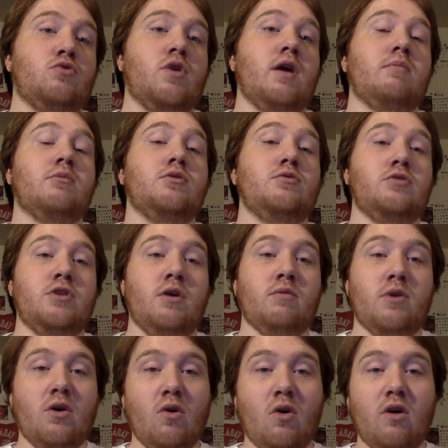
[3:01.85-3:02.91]
Reimer who's going
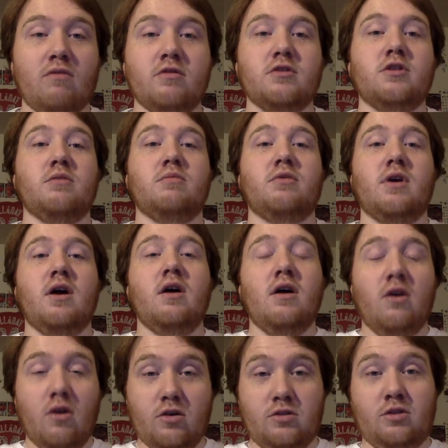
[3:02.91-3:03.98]
off on surprise
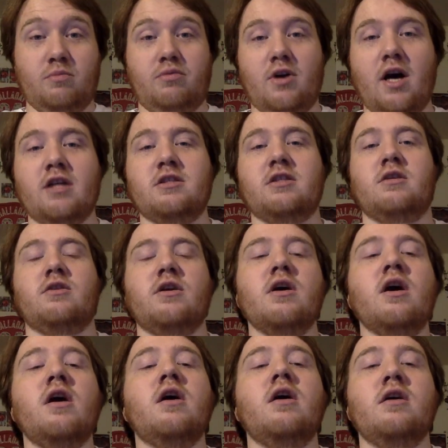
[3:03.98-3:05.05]
or surprisingly
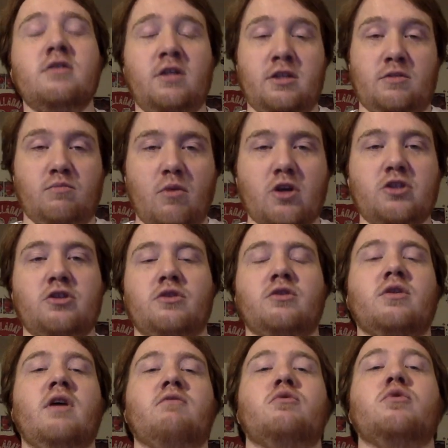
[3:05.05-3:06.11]
is much to the
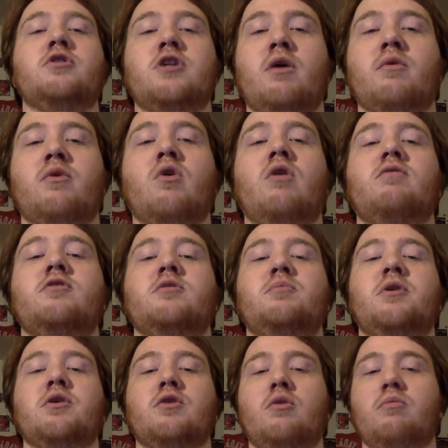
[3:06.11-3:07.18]
level he's going off, as
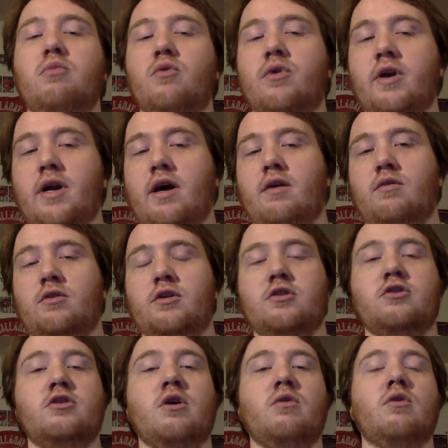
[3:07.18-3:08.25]
Pirlo pointed out on his
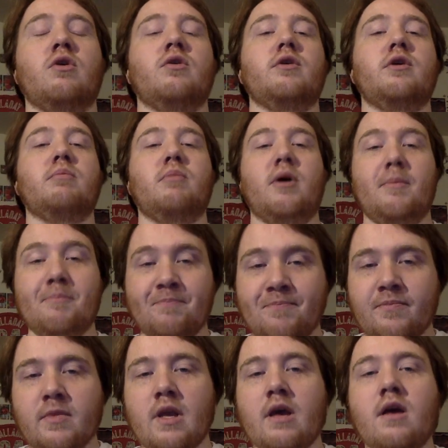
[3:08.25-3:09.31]
show earlier. But
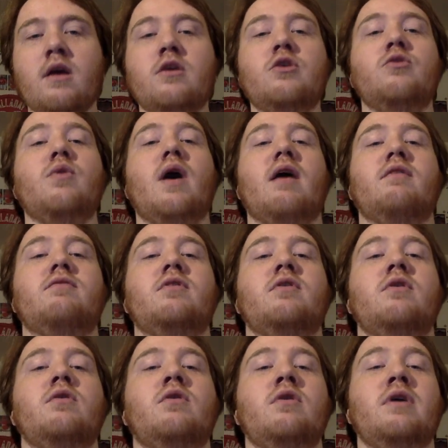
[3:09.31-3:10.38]
you have
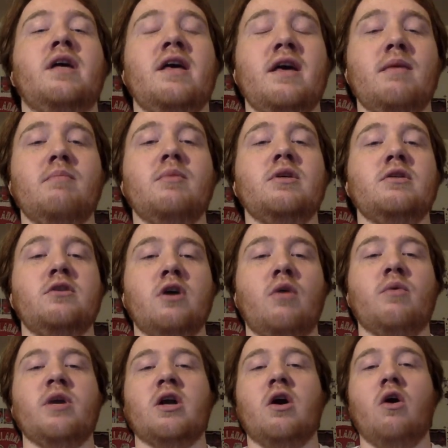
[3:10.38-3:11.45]
him
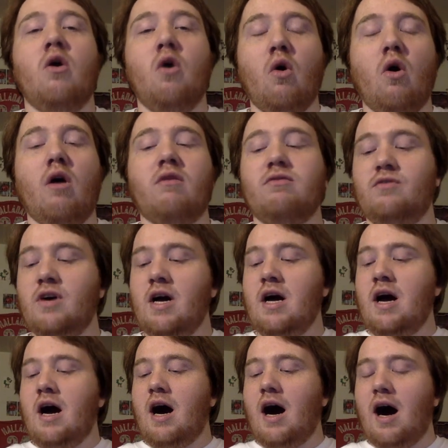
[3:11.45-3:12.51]
going off,
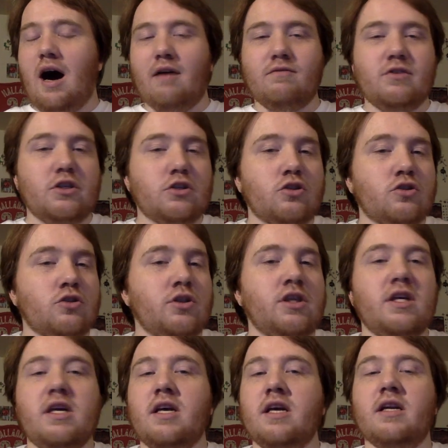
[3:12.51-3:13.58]
obviously,
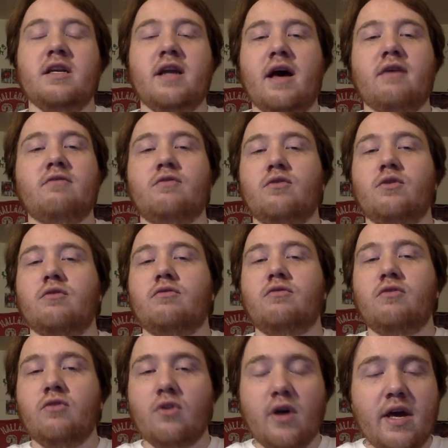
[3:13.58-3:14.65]
in net for the
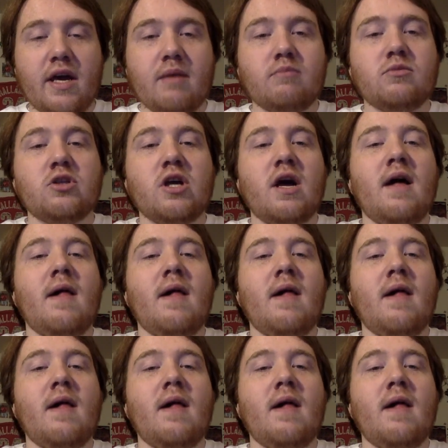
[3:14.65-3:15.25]
Flames.